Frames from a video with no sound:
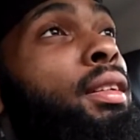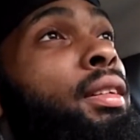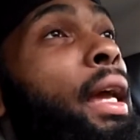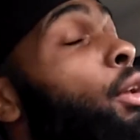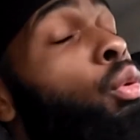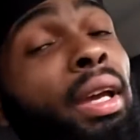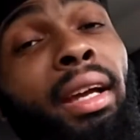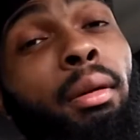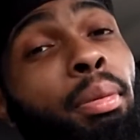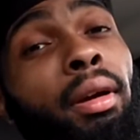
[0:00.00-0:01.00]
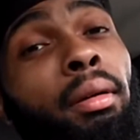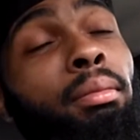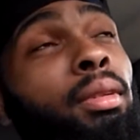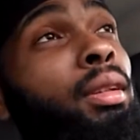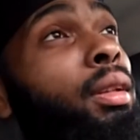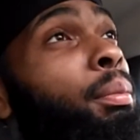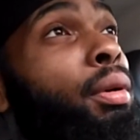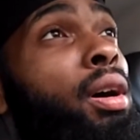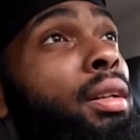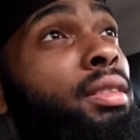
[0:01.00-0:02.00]
And you can't compare
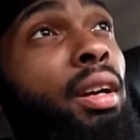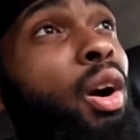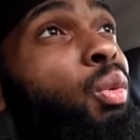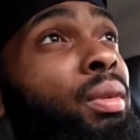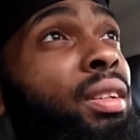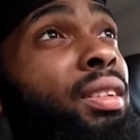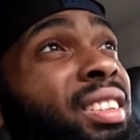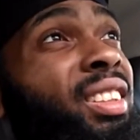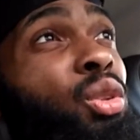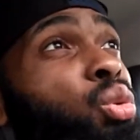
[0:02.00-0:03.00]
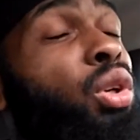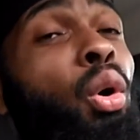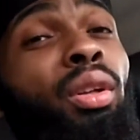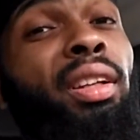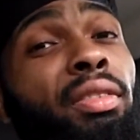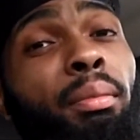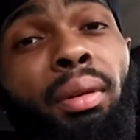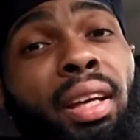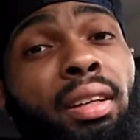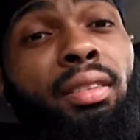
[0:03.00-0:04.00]
LeBron to Kobe because it's two totally different
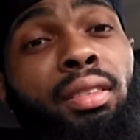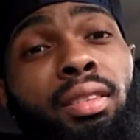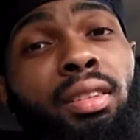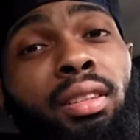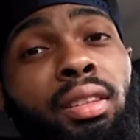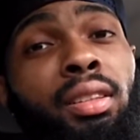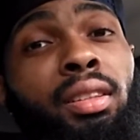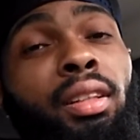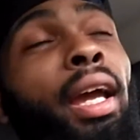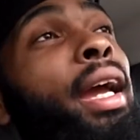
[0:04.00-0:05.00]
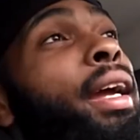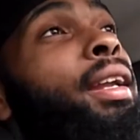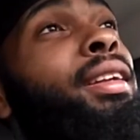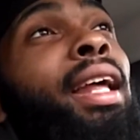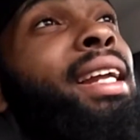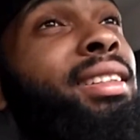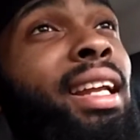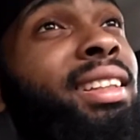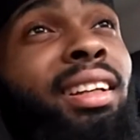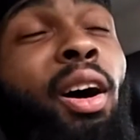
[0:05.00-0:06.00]
players. And
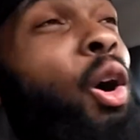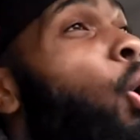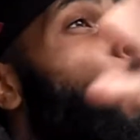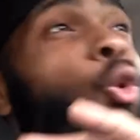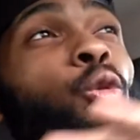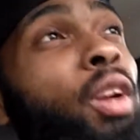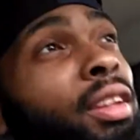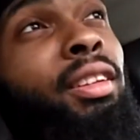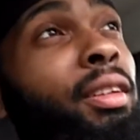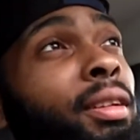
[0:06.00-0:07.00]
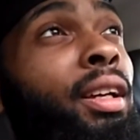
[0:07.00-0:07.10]
that's a whole nother